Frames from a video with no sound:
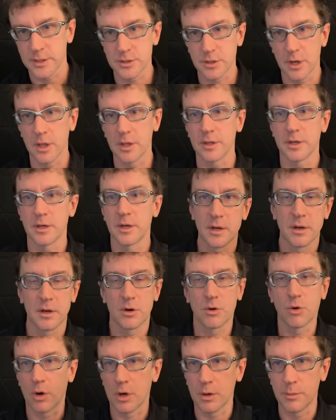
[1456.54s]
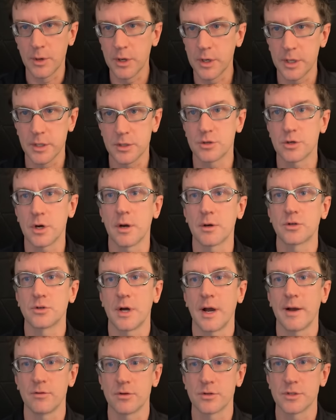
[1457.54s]
all the quarter million truck
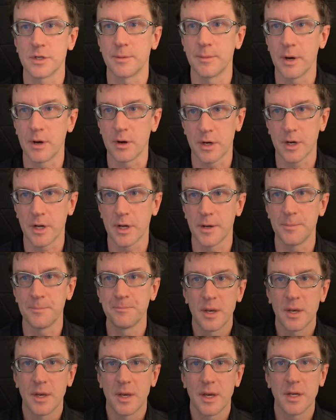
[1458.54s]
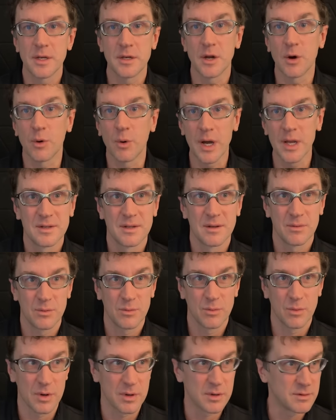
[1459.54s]
drivers in America. And you know what?
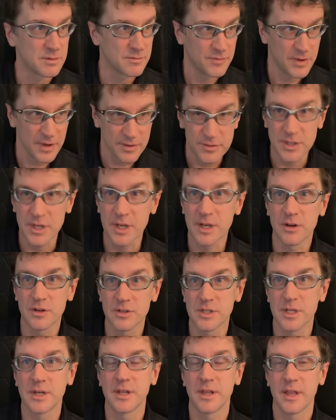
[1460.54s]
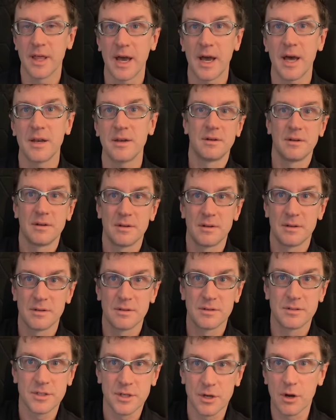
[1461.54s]
We're fifteen years into that.
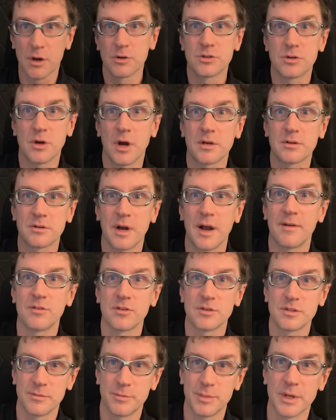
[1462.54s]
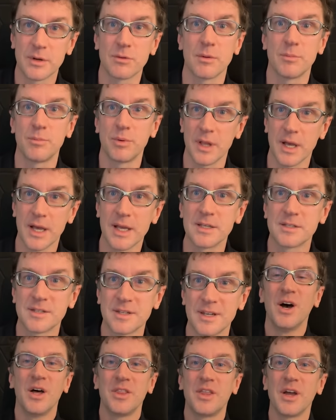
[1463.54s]
Zero truck drivers have been replaced.
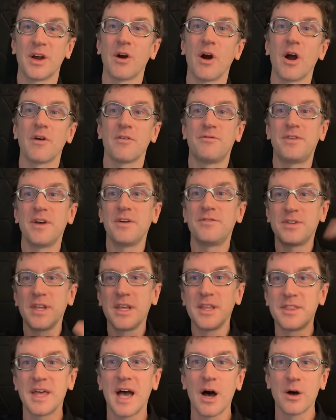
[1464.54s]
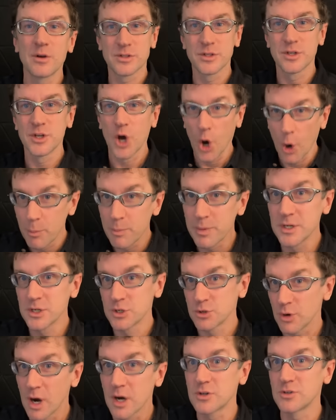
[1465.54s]
There are fifty thousand open
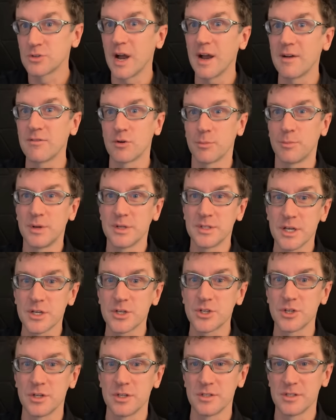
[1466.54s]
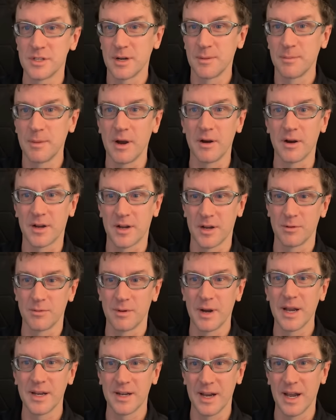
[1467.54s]
truck driver positions in America
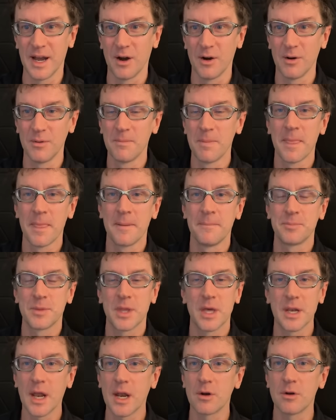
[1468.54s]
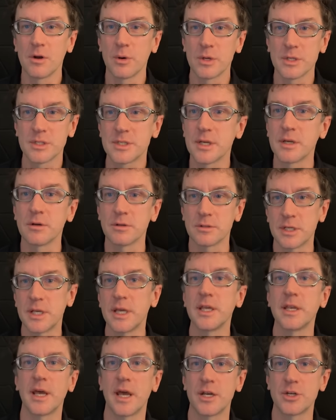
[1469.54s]
right now. And sure. I don't know a single
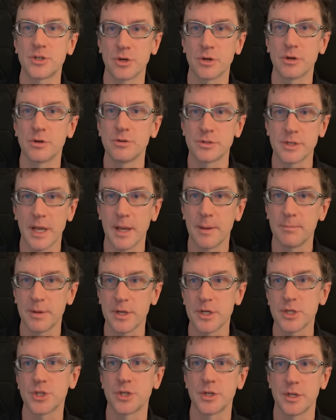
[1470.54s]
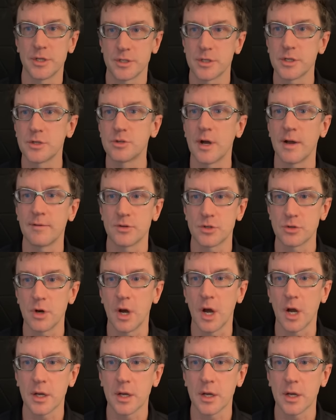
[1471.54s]
teenager whose ambition is to drive a truck.